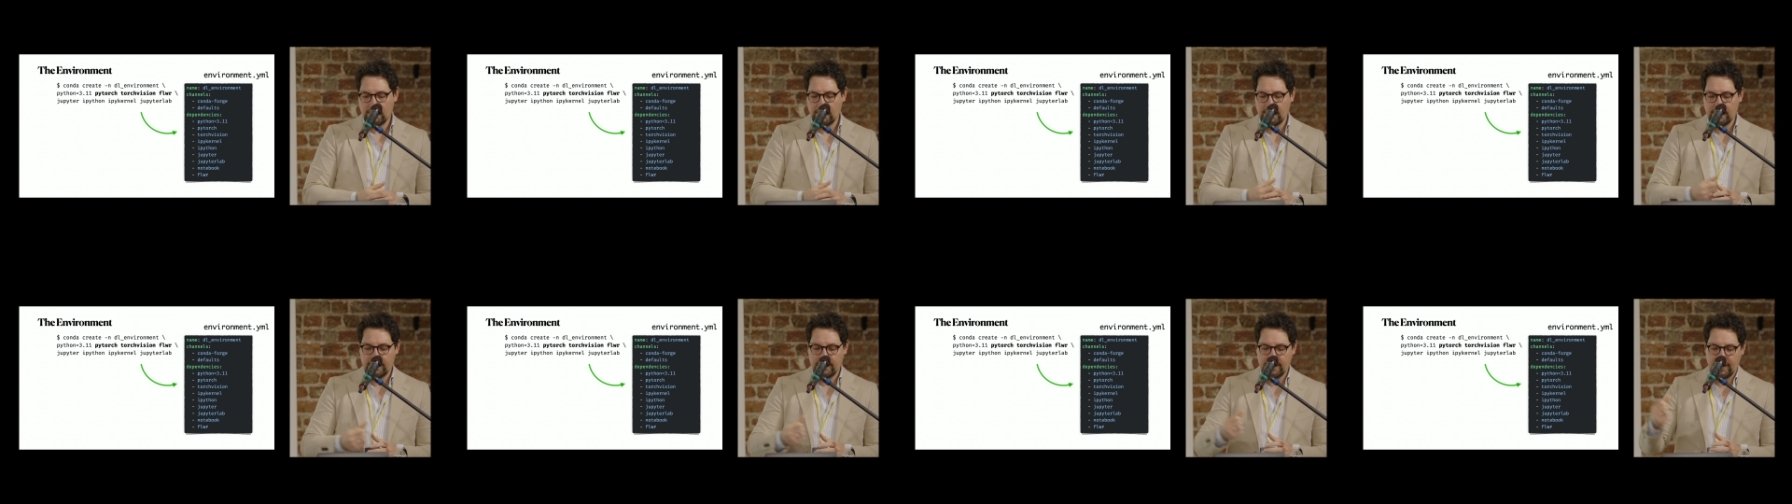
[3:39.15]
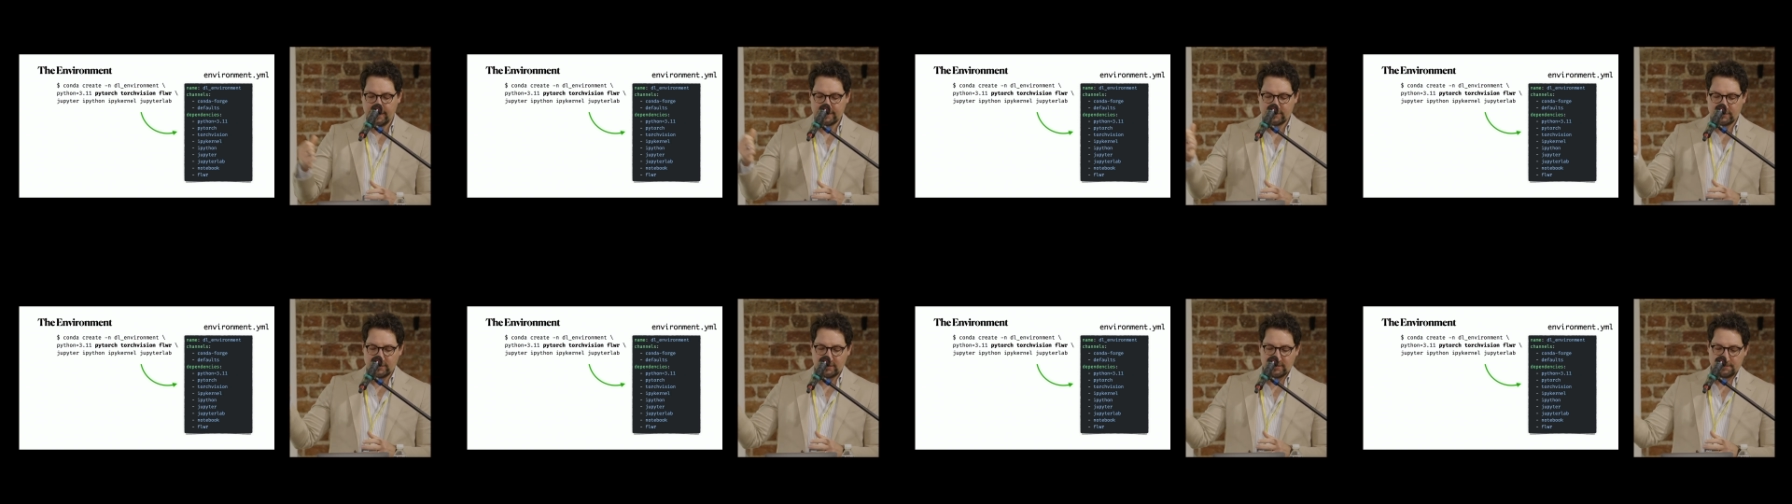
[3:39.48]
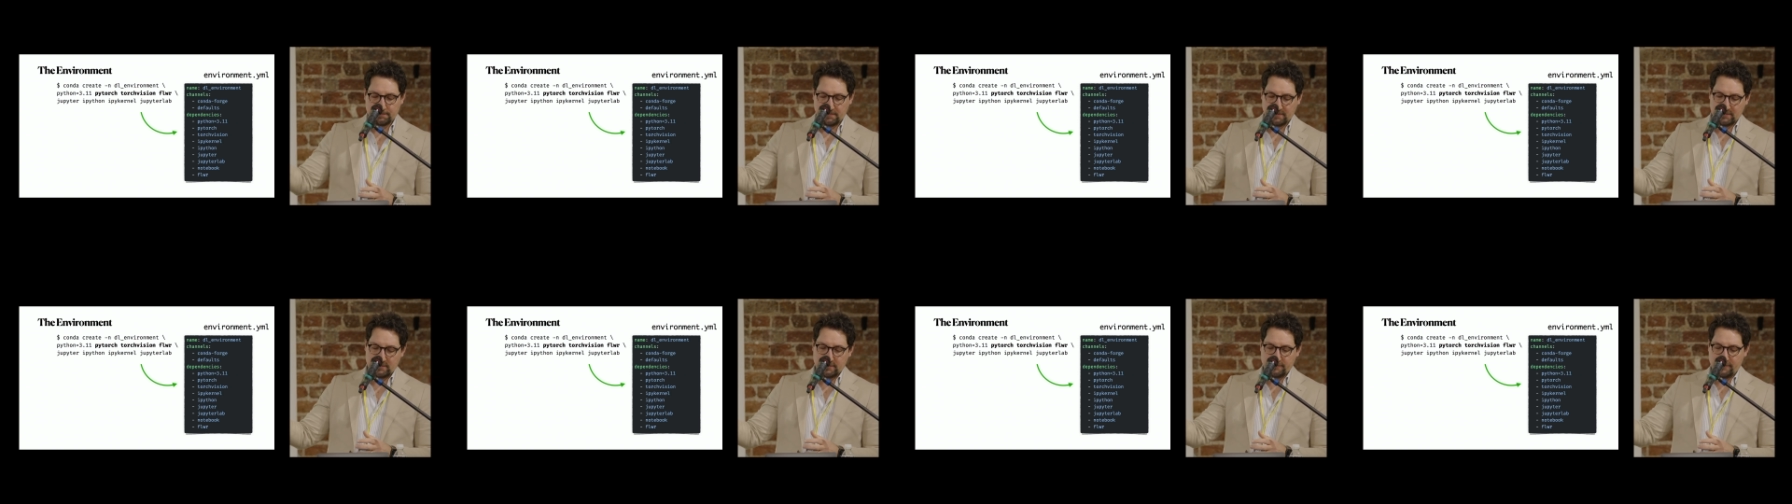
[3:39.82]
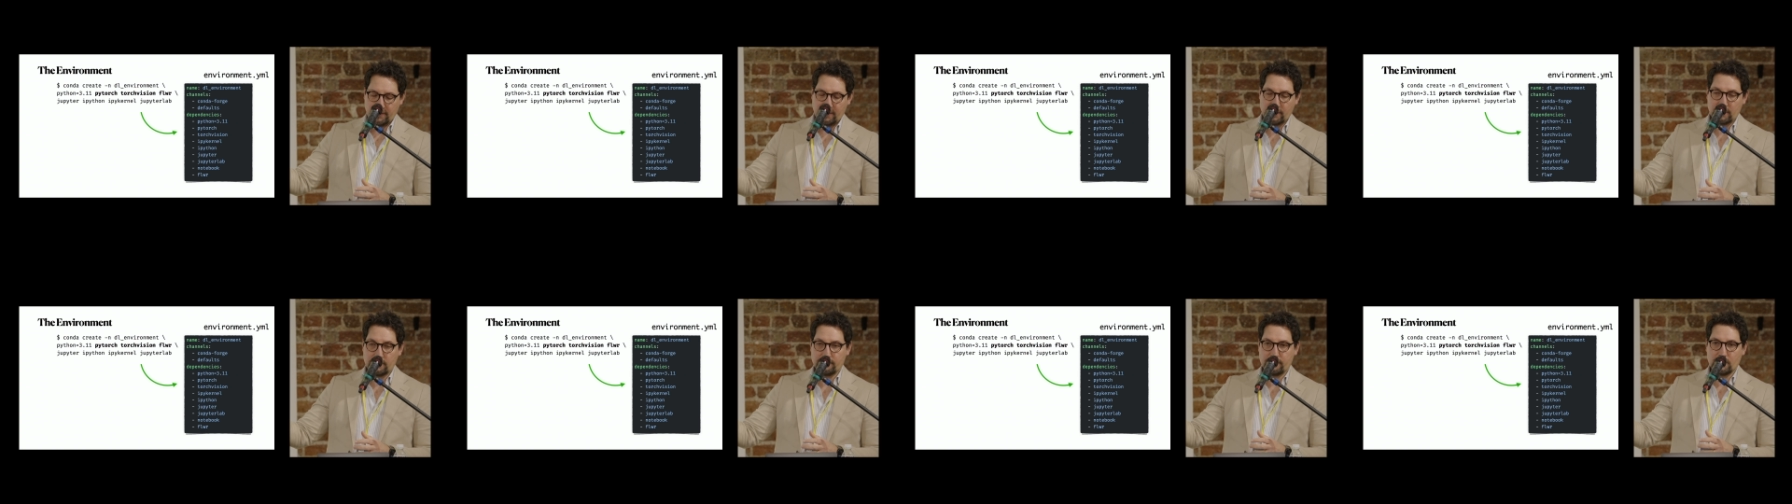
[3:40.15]
I actually
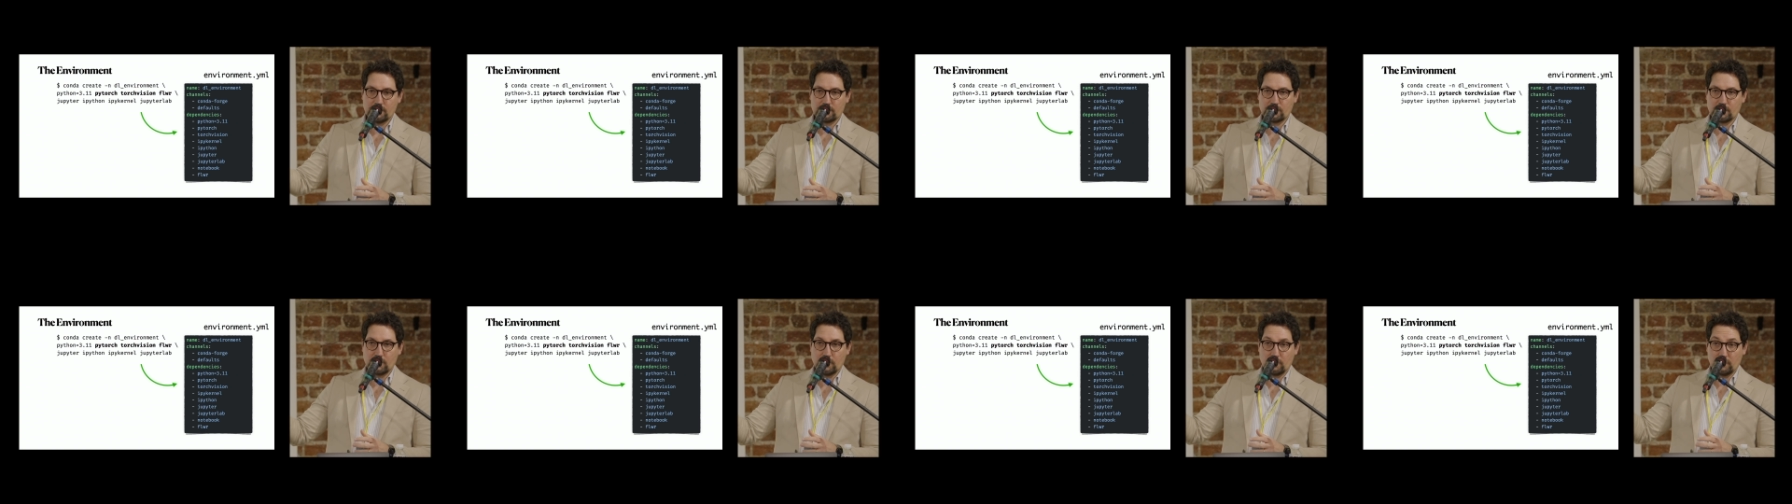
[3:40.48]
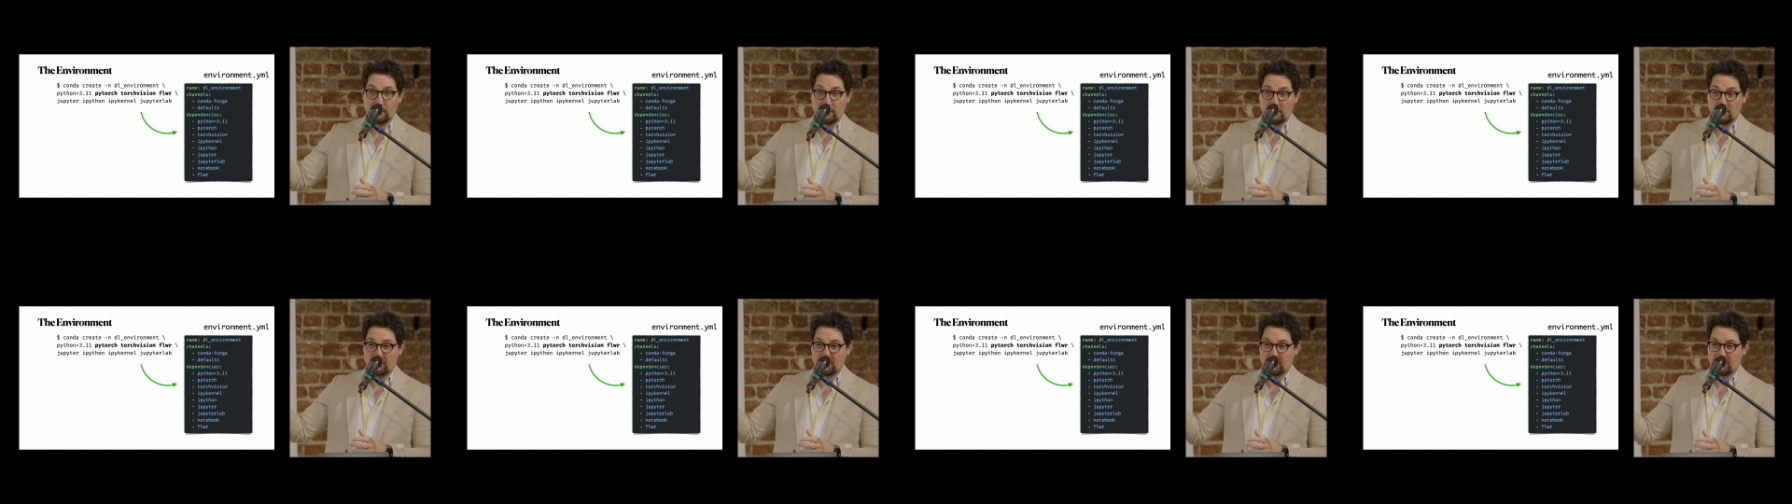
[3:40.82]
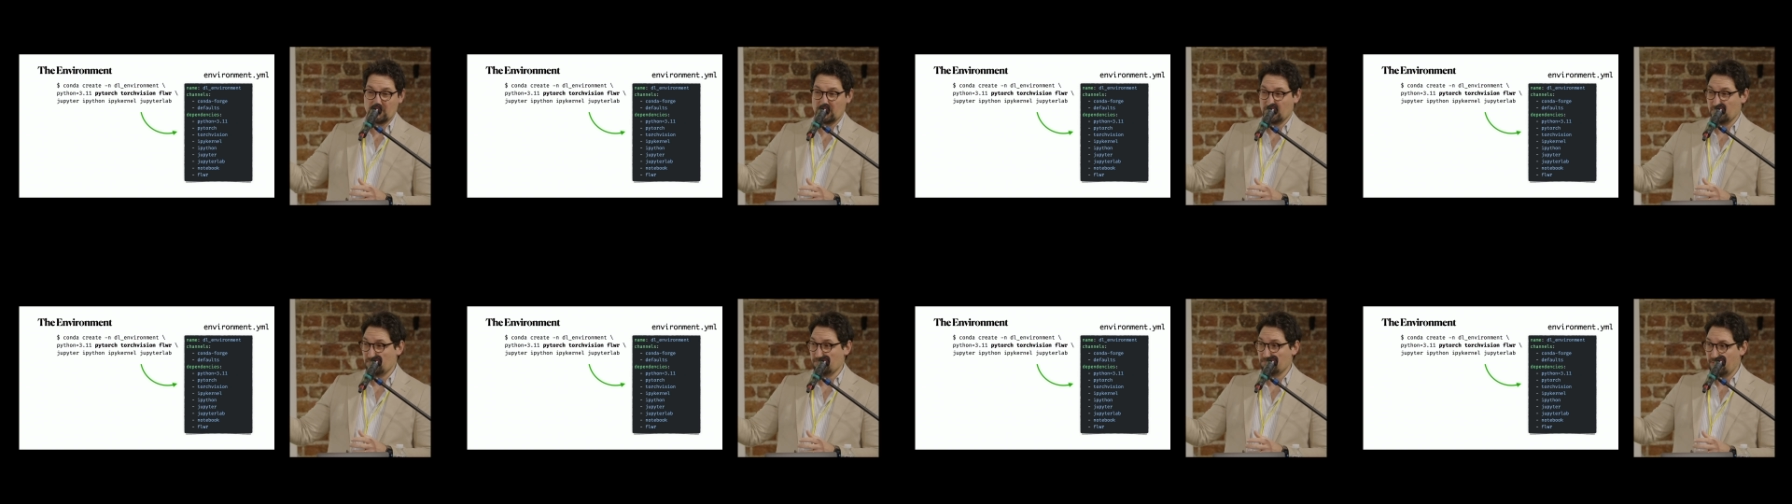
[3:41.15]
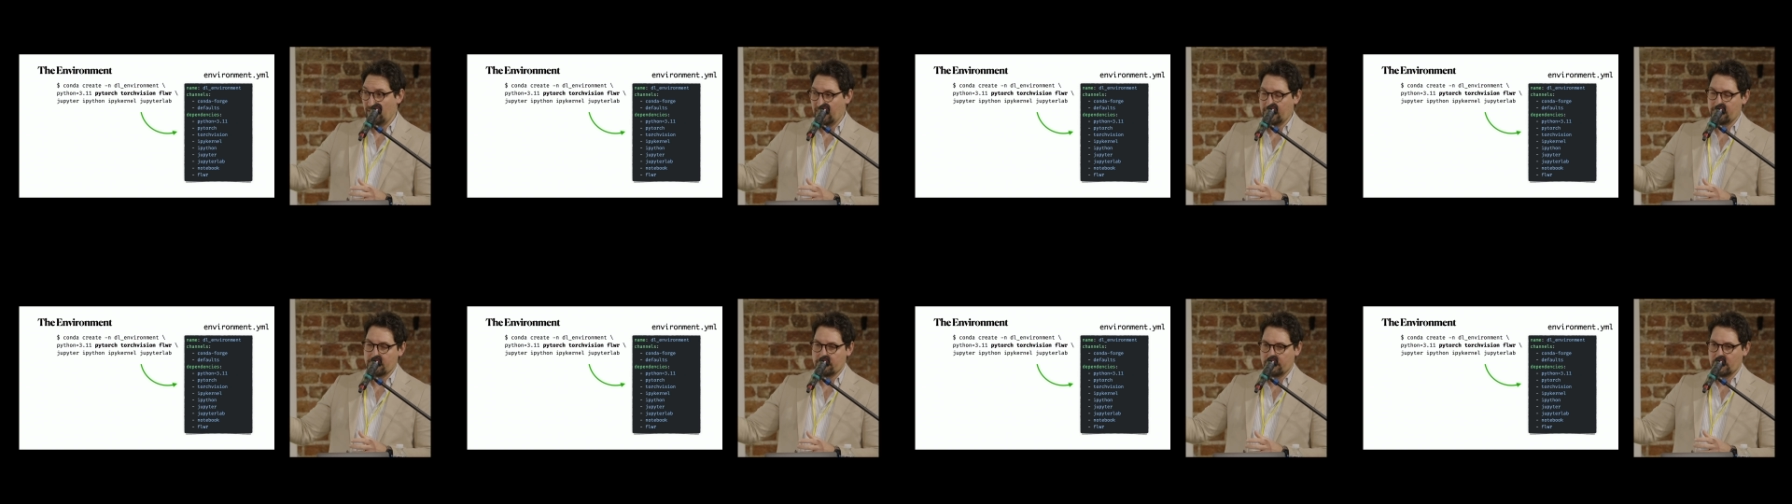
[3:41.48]
specify the version only onto the
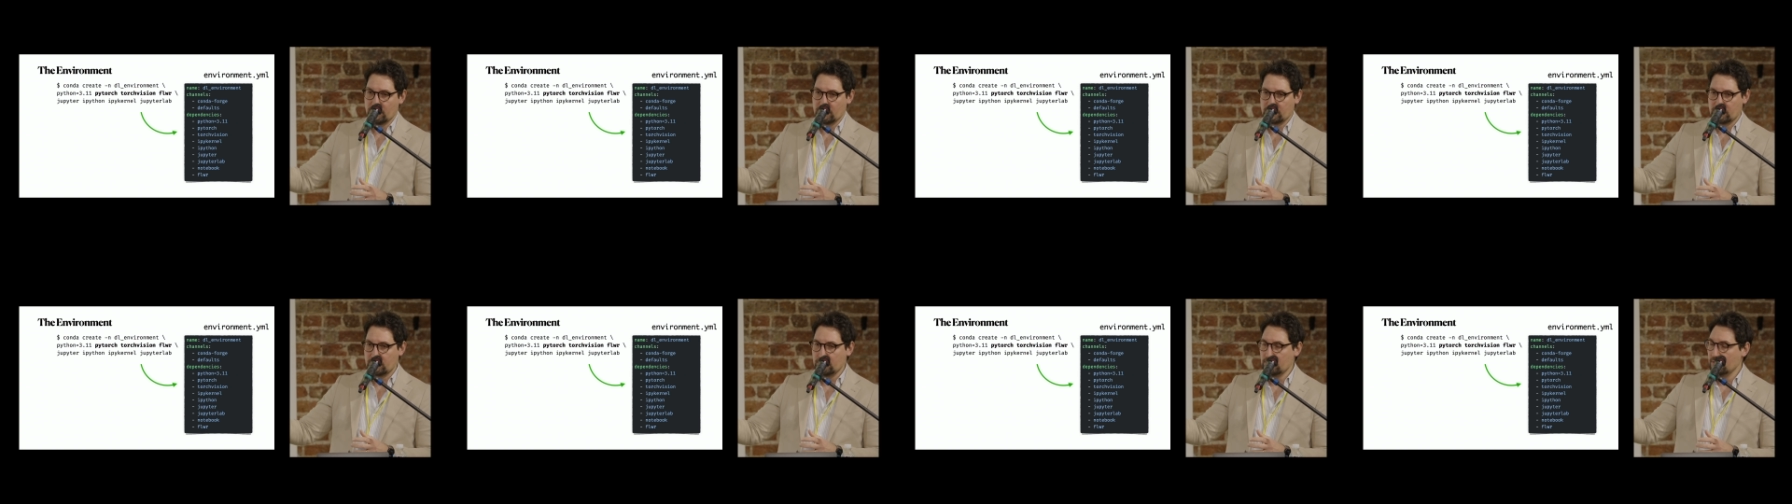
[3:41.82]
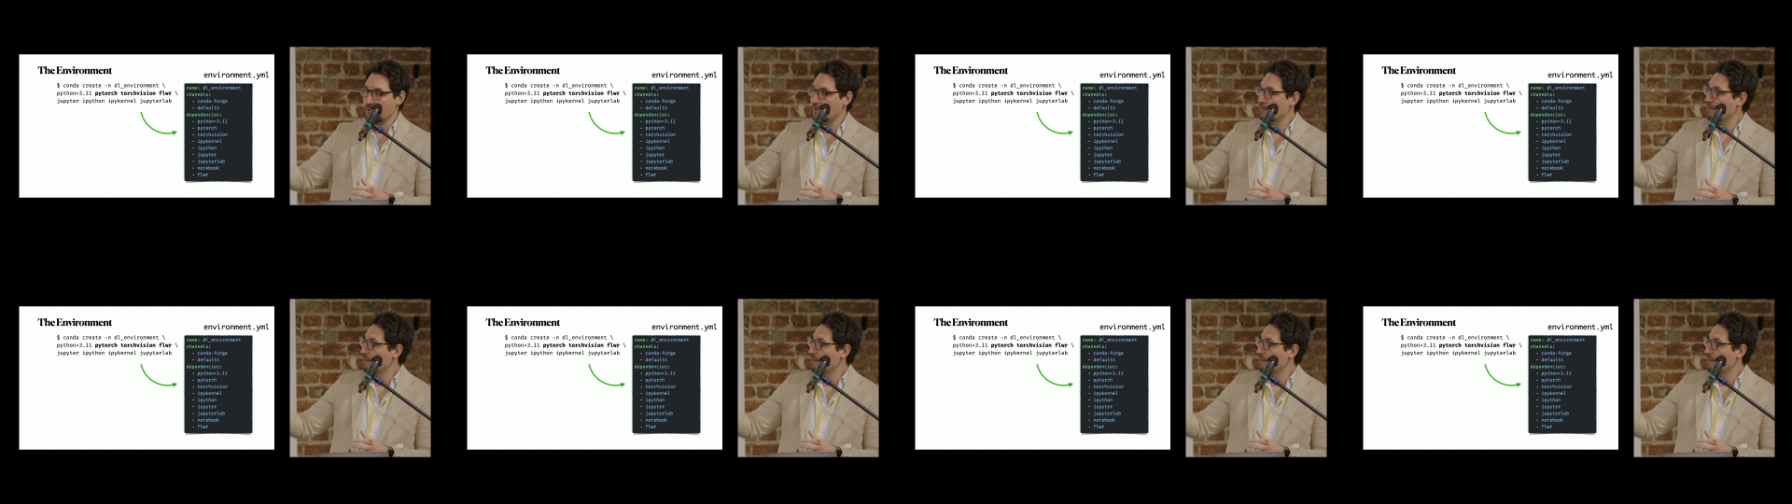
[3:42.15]
Python version.